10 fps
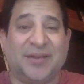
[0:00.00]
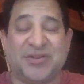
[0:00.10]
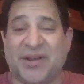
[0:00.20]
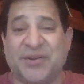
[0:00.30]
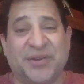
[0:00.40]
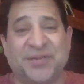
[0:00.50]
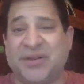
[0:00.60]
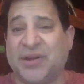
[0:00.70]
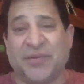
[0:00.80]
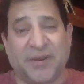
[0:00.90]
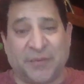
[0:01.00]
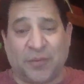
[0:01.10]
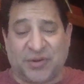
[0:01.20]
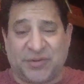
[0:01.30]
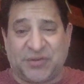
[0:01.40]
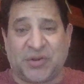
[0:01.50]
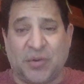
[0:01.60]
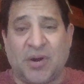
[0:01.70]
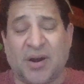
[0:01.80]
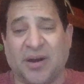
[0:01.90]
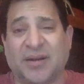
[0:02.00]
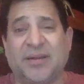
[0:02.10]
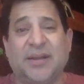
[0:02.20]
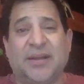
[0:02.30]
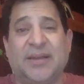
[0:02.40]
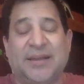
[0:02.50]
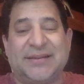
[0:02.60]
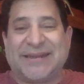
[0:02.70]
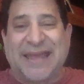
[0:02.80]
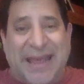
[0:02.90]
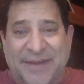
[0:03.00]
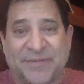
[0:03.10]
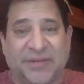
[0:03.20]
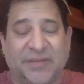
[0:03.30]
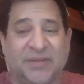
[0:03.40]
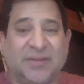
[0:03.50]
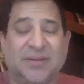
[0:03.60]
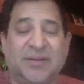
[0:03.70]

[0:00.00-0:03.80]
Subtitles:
John Nuncio, that have worked so hard to canvass,